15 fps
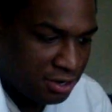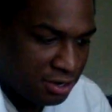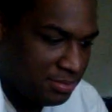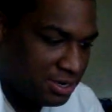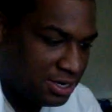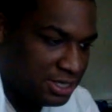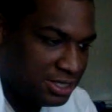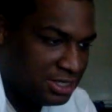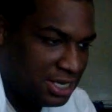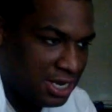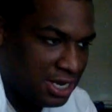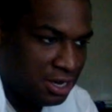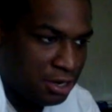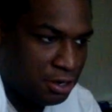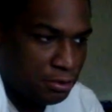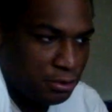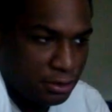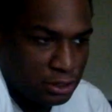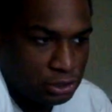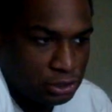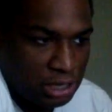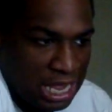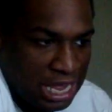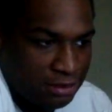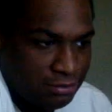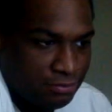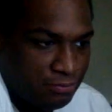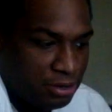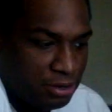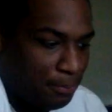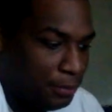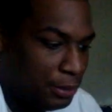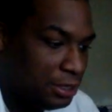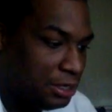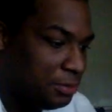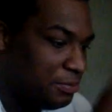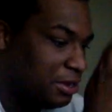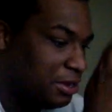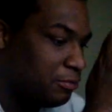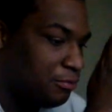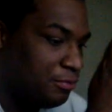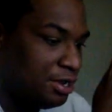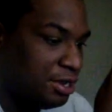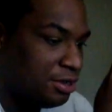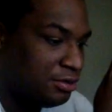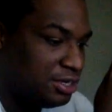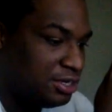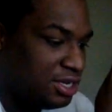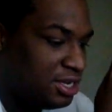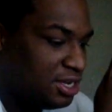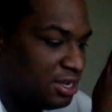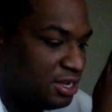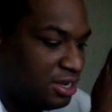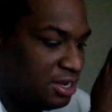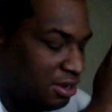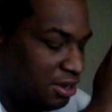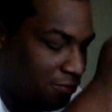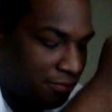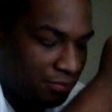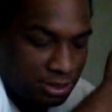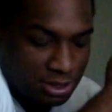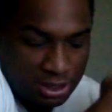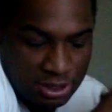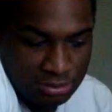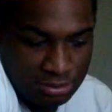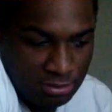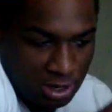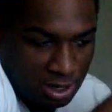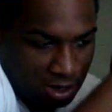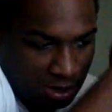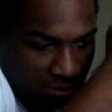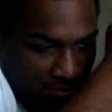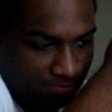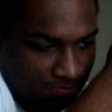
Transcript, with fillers: him and this, that, and the other, and this happened completely being wheeled, you know, from the, you know,